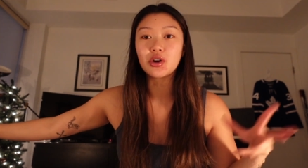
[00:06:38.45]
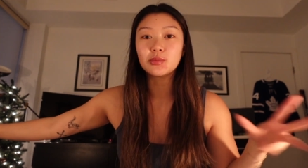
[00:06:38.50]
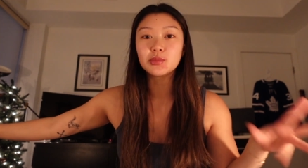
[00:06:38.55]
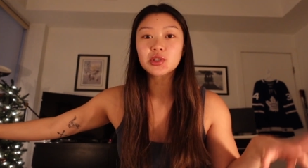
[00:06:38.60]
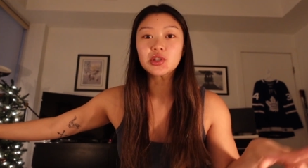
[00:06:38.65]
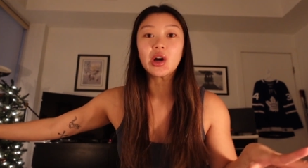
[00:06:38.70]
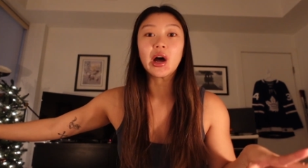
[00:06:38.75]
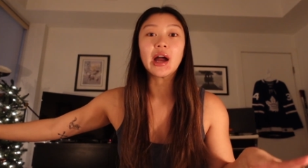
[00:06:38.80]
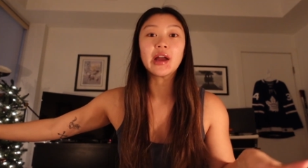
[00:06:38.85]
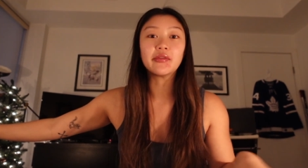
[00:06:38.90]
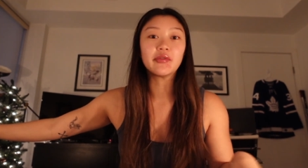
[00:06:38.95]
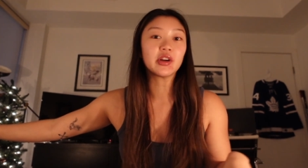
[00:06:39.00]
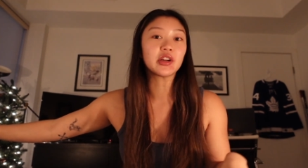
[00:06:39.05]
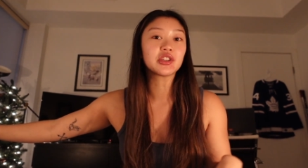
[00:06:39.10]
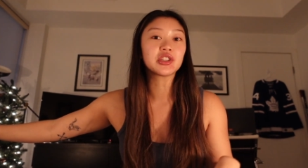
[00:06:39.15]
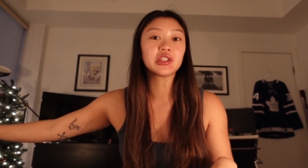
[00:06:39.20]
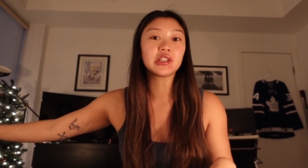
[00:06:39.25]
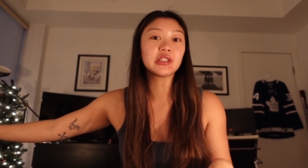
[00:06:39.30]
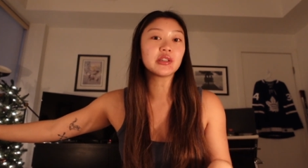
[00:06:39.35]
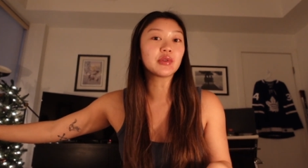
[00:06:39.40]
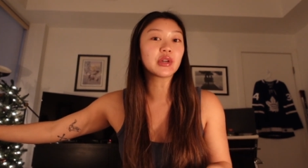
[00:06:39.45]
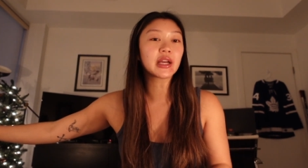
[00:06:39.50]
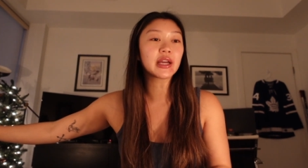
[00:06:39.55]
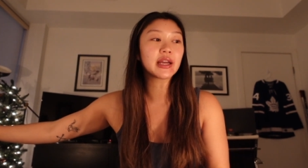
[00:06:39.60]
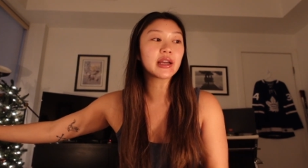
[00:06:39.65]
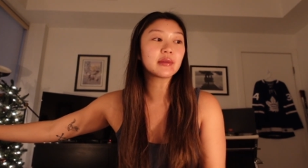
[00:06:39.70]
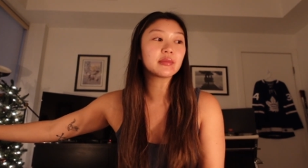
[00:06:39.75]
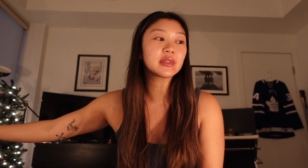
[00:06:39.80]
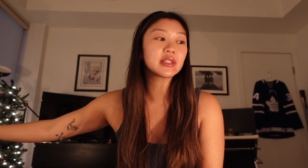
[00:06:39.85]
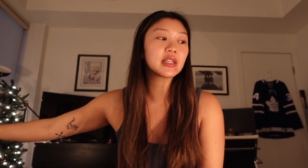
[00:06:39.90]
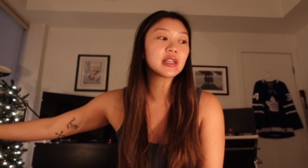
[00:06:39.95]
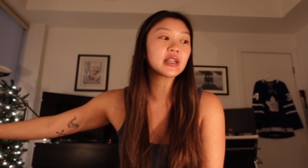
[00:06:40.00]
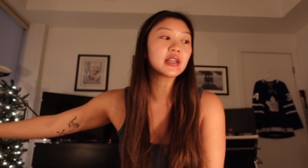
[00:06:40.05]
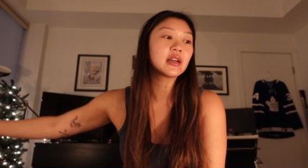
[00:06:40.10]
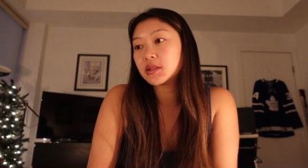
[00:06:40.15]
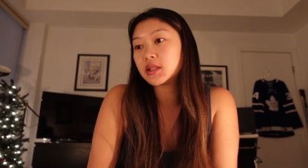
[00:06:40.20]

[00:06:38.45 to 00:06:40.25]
I'm still high functioning when I am sick,